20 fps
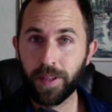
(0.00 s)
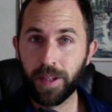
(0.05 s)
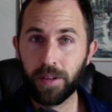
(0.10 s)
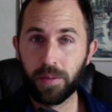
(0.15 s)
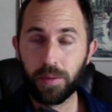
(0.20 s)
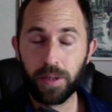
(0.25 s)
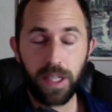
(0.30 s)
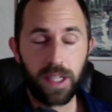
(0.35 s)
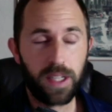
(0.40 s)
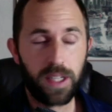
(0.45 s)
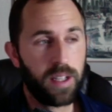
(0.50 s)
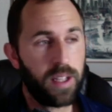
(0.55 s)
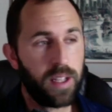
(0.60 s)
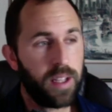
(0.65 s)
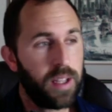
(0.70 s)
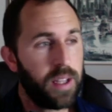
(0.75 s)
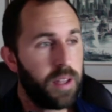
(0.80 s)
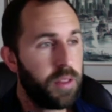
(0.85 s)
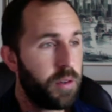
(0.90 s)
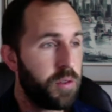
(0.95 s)
right?
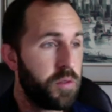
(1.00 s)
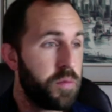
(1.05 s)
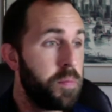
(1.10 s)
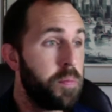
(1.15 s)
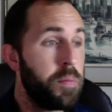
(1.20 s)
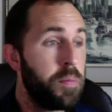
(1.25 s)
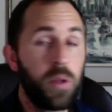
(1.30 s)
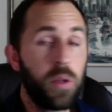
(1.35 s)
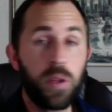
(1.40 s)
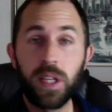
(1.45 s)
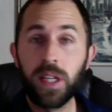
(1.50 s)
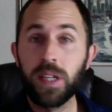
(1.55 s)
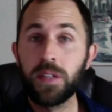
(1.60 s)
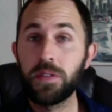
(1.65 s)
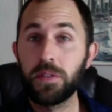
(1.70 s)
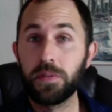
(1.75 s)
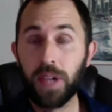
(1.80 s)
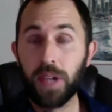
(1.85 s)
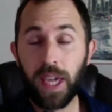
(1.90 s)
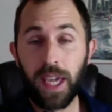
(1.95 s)
There's millions
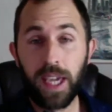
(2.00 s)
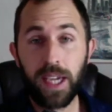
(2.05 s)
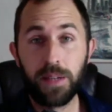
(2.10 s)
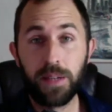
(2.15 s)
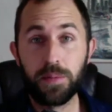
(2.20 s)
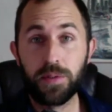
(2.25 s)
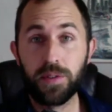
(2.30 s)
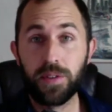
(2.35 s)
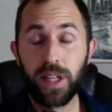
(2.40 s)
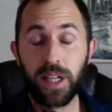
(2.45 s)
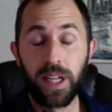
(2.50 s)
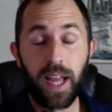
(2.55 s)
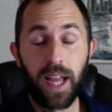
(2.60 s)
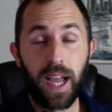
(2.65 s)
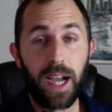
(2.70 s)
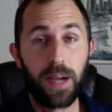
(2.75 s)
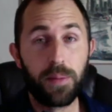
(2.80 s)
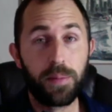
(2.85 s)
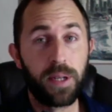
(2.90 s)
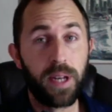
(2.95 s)
of camps that
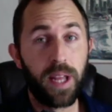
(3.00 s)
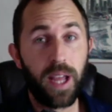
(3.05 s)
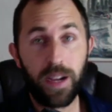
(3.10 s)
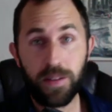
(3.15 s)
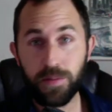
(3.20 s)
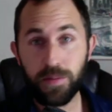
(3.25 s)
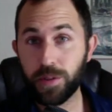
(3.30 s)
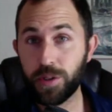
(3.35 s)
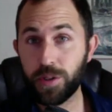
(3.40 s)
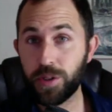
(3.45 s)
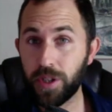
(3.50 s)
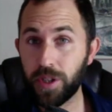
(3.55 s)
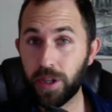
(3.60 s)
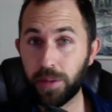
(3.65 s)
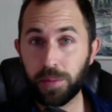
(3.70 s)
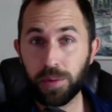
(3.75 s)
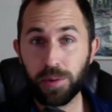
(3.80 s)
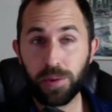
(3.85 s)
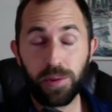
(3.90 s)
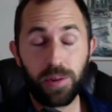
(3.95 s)
happen every
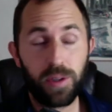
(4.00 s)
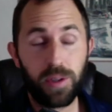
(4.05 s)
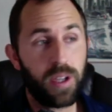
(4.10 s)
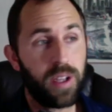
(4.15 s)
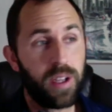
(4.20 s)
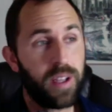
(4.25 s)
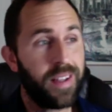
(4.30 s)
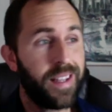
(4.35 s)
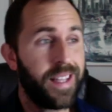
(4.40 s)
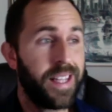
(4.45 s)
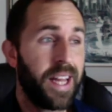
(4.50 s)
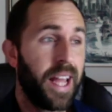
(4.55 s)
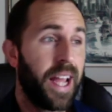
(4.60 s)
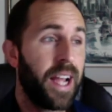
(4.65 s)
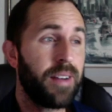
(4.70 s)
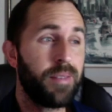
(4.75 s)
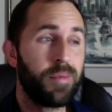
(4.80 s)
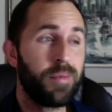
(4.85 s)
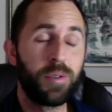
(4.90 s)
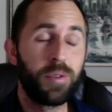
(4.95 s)
summer in
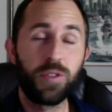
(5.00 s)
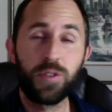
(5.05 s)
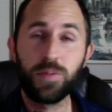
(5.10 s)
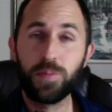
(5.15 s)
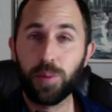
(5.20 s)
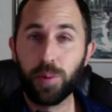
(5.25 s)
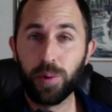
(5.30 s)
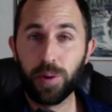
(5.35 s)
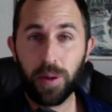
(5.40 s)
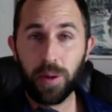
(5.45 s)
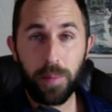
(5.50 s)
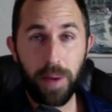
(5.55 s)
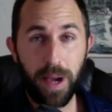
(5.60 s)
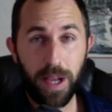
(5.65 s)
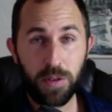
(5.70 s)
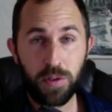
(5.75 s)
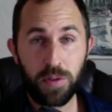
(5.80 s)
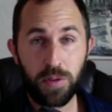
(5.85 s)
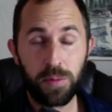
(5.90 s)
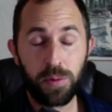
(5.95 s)
every sport
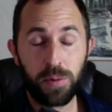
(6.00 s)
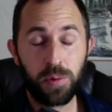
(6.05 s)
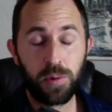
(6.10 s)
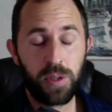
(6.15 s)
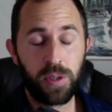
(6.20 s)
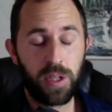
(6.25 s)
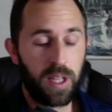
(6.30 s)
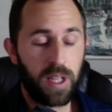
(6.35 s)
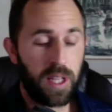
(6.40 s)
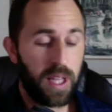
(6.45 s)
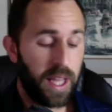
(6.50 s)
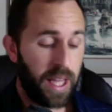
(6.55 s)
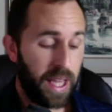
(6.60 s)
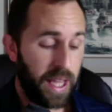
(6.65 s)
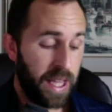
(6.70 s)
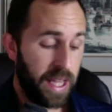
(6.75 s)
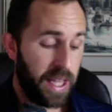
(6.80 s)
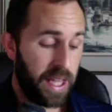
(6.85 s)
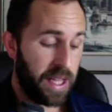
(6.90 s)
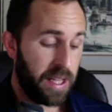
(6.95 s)
imaginable.
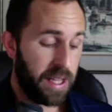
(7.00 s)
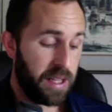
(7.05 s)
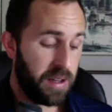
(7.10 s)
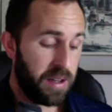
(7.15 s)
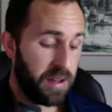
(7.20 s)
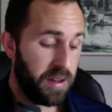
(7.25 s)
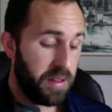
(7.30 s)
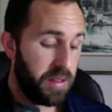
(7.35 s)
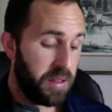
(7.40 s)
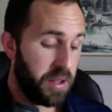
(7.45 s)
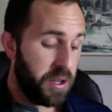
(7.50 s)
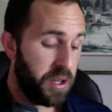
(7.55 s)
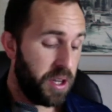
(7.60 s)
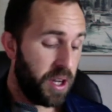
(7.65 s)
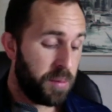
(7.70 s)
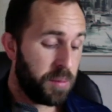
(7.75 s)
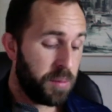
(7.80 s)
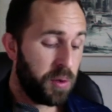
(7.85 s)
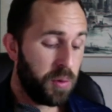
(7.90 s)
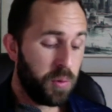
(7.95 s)
And the
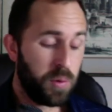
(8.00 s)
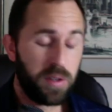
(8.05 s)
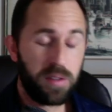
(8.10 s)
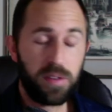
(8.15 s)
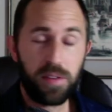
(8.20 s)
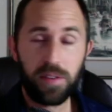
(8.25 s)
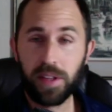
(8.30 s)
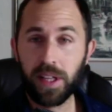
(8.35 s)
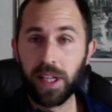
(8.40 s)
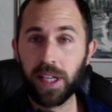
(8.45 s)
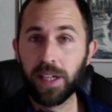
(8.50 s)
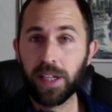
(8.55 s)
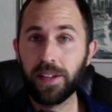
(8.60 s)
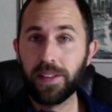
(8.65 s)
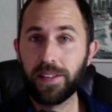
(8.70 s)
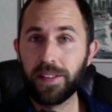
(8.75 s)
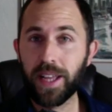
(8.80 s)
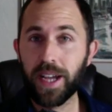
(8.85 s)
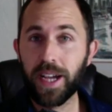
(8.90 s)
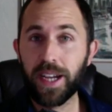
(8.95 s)
number one thing
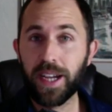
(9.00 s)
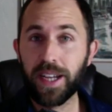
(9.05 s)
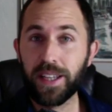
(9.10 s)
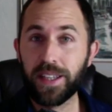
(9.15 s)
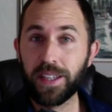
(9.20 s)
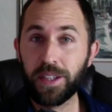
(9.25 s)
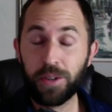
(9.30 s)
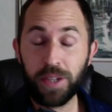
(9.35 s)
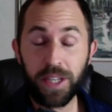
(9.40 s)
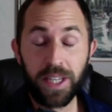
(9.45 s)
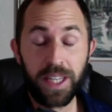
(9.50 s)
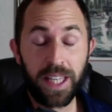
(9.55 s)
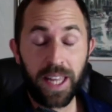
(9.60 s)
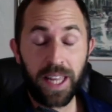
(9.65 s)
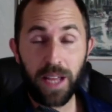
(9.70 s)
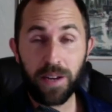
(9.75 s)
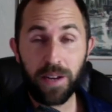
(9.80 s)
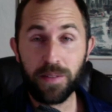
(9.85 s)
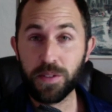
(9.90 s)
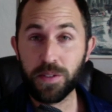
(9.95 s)
that you need to get
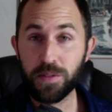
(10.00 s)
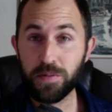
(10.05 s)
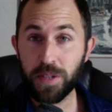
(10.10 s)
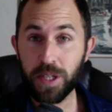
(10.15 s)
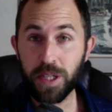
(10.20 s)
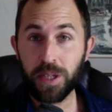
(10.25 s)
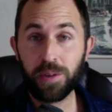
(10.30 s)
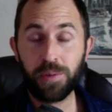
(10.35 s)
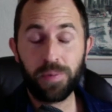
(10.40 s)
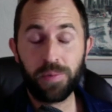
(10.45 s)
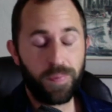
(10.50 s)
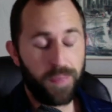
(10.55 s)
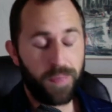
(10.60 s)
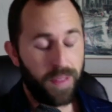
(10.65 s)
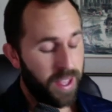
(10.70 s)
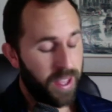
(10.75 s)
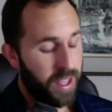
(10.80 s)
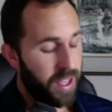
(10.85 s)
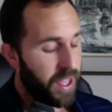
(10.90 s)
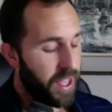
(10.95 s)
out of this video
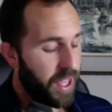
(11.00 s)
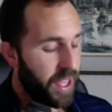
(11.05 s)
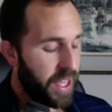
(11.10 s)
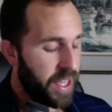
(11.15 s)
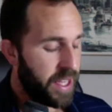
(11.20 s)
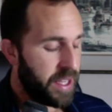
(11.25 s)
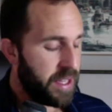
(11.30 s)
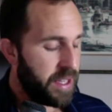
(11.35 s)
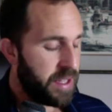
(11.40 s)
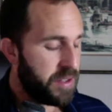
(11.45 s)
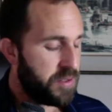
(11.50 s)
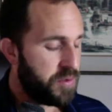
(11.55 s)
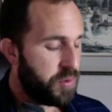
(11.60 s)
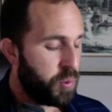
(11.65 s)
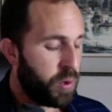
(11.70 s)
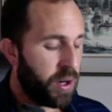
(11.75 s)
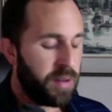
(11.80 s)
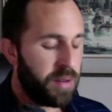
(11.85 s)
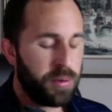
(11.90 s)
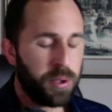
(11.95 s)
is
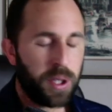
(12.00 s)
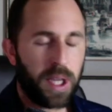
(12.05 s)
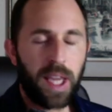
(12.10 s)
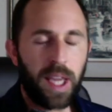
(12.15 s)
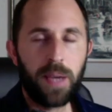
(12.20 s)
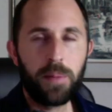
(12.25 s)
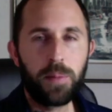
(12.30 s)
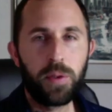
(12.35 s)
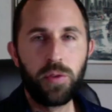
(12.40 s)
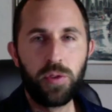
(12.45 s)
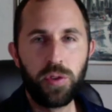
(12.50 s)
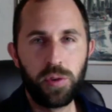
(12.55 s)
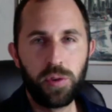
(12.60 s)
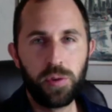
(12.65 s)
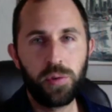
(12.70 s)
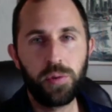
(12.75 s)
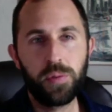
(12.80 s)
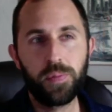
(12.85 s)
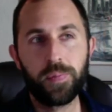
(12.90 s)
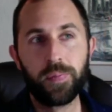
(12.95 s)
whatever camp you
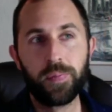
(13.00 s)
do,